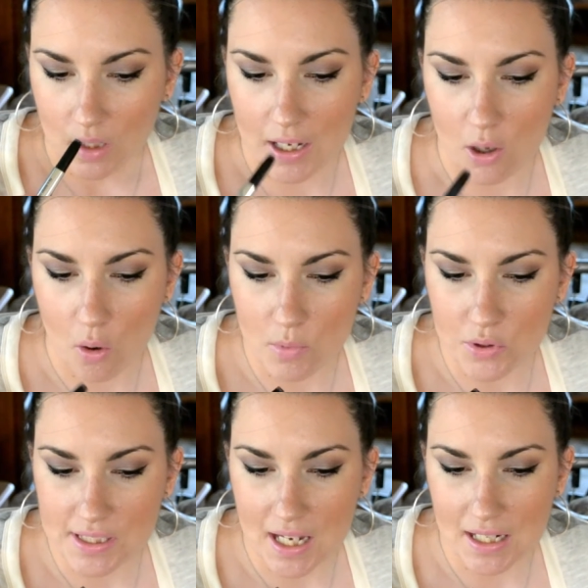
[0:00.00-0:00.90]
It
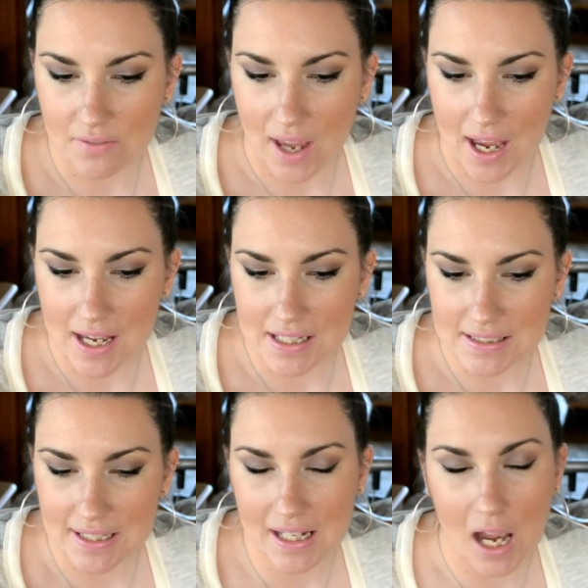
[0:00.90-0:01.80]
almost kind of
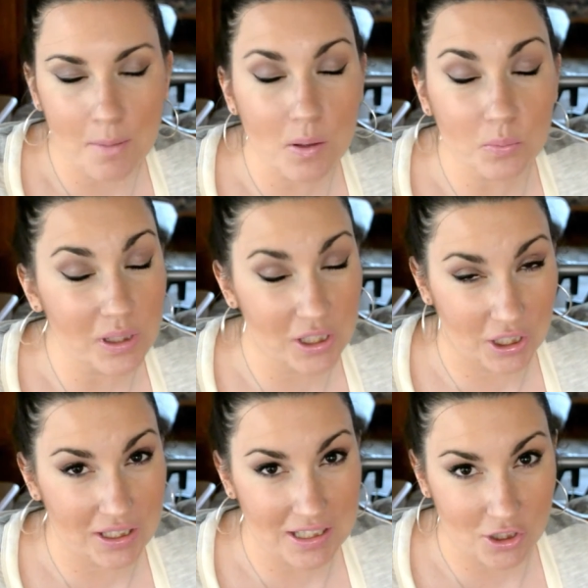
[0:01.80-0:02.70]
has, like, I'm not really
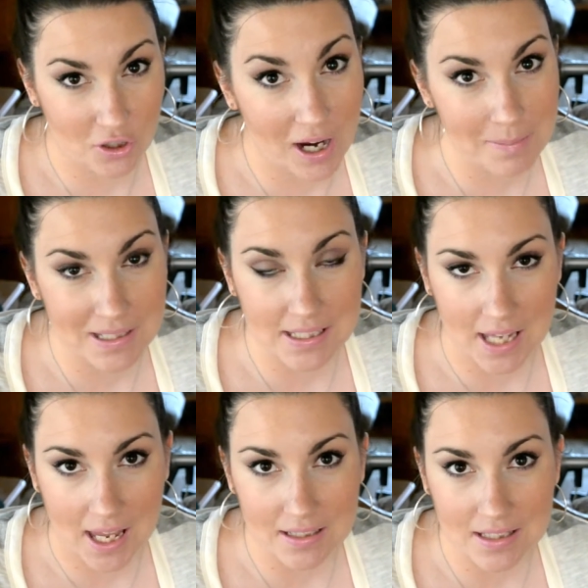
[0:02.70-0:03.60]
good at describing
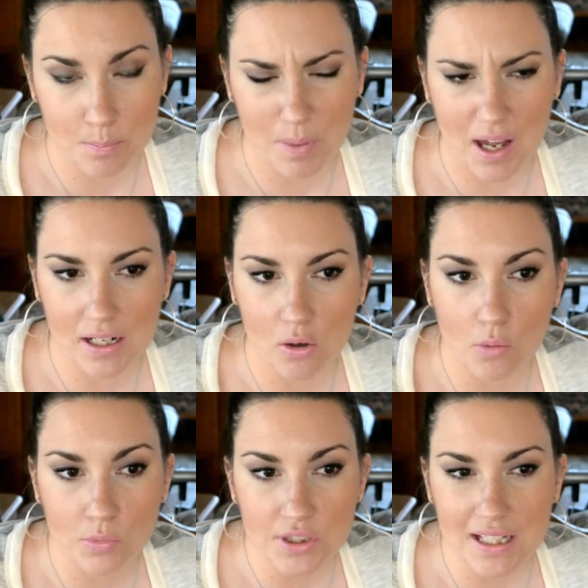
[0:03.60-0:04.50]
scents, but it
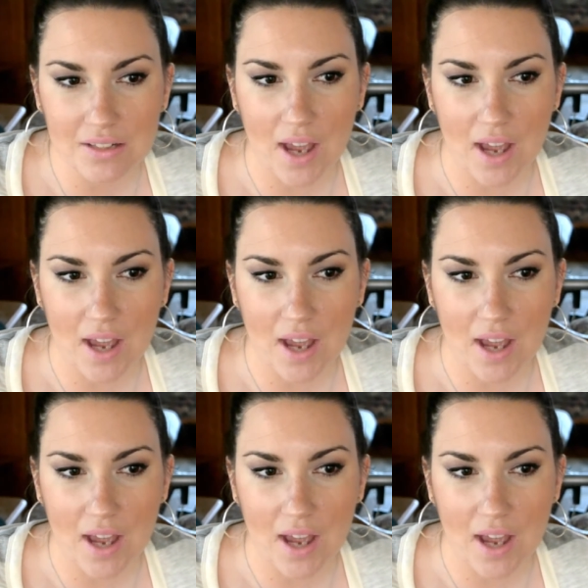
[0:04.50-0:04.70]
almost kind of